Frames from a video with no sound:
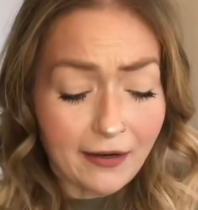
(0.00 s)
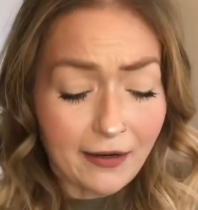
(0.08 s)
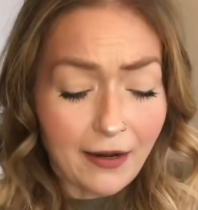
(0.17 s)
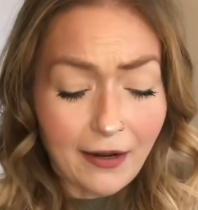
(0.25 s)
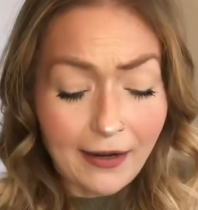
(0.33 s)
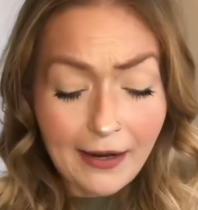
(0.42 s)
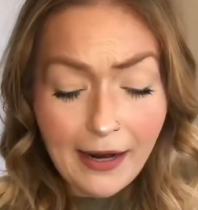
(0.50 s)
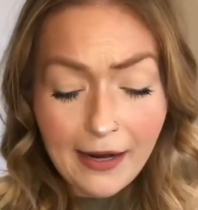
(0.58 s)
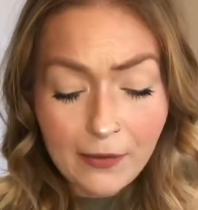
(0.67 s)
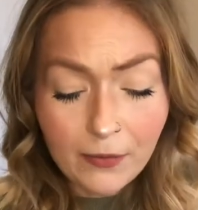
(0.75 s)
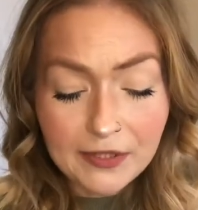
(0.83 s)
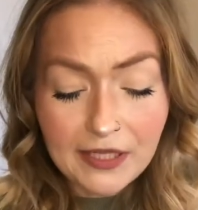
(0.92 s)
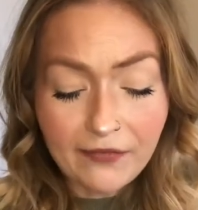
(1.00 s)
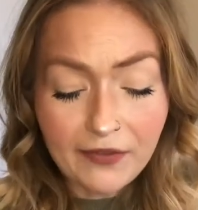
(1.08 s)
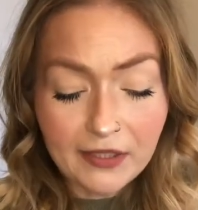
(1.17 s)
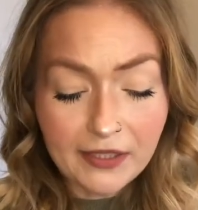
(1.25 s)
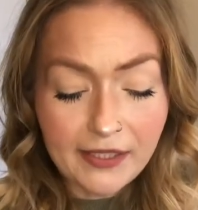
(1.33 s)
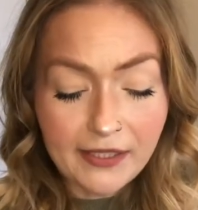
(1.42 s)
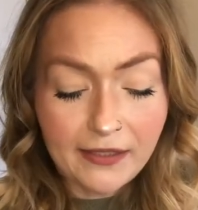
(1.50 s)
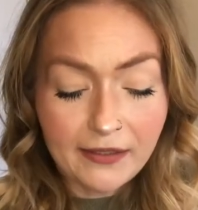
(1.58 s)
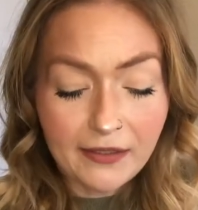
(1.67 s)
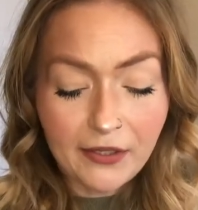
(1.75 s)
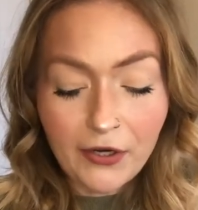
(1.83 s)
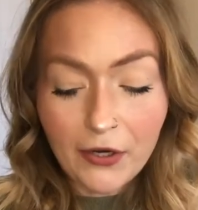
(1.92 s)
I, I will definitely,
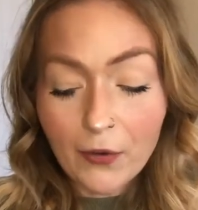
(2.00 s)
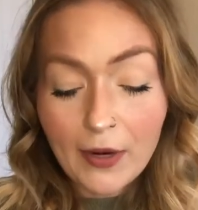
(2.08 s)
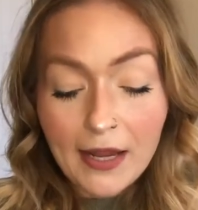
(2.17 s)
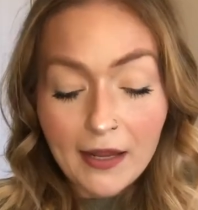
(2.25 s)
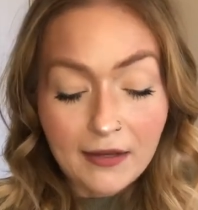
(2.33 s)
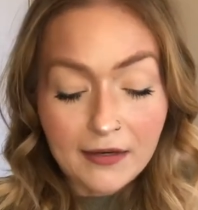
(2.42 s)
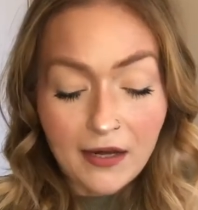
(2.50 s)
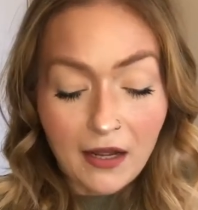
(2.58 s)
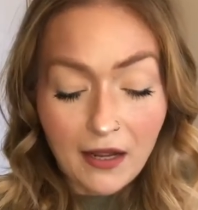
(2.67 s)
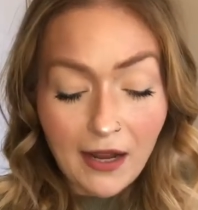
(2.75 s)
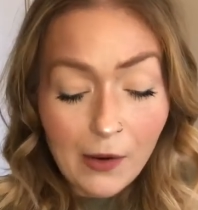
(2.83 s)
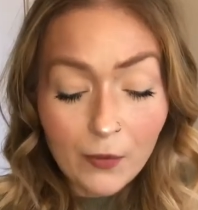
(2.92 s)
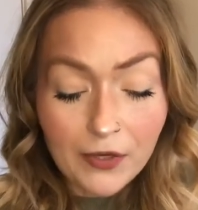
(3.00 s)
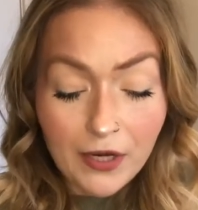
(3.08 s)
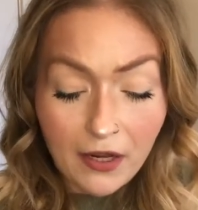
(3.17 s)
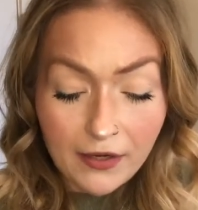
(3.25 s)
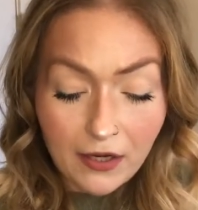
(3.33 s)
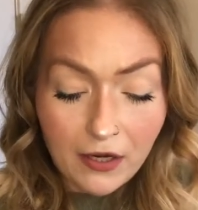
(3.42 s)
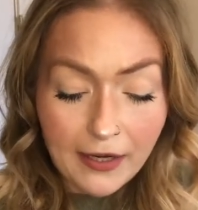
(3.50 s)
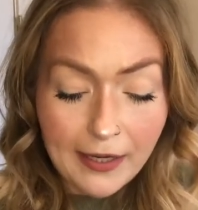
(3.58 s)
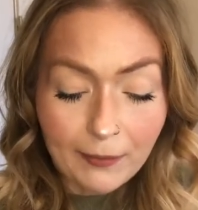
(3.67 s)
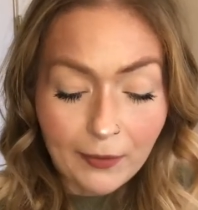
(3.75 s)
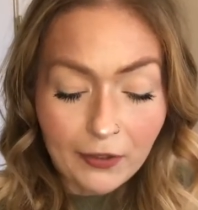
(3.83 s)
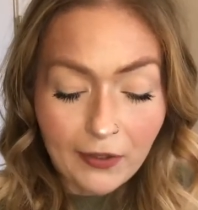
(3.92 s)
you know, not, I will not knock a
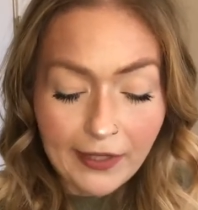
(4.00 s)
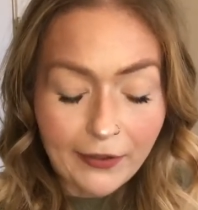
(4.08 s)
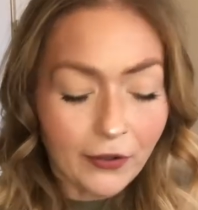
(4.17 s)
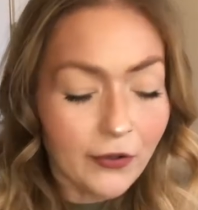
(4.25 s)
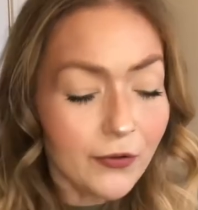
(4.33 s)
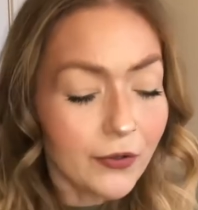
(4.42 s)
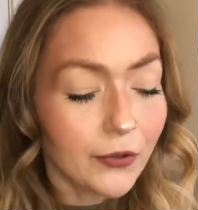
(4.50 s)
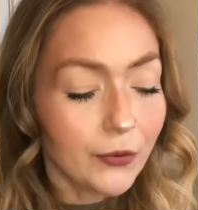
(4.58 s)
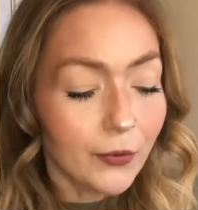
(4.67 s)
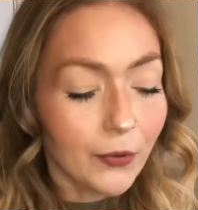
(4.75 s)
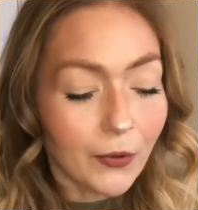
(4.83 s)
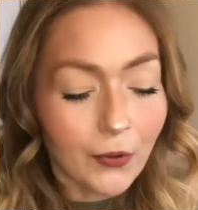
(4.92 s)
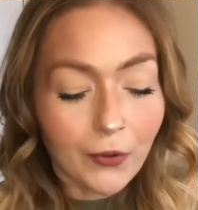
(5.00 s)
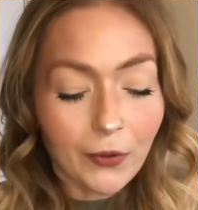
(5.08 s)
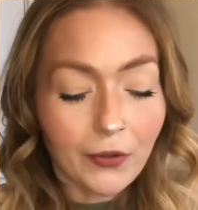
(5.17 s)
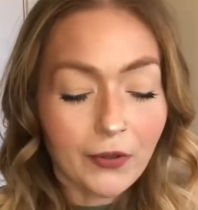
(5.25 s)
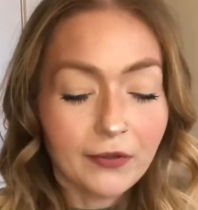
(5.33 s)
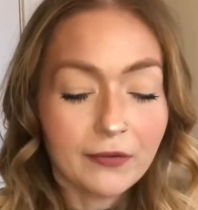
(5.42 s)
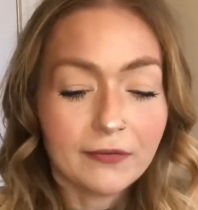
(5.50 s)
blue liner. Ooh, cool.